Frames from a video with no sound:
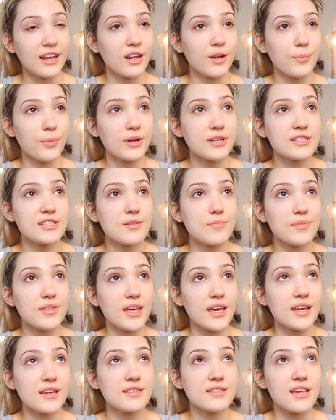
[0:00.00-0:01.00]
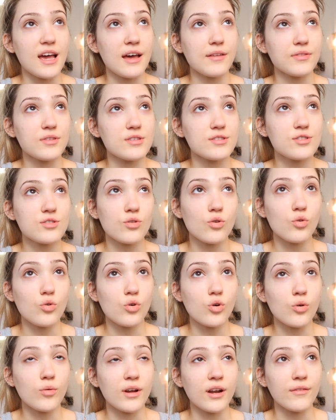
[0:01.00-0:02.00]
I need to print some things at the
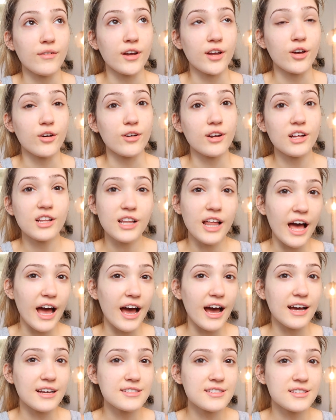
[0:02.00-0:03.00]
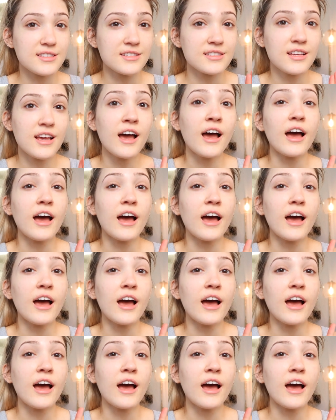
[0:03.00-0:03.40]
school whenever I go to class.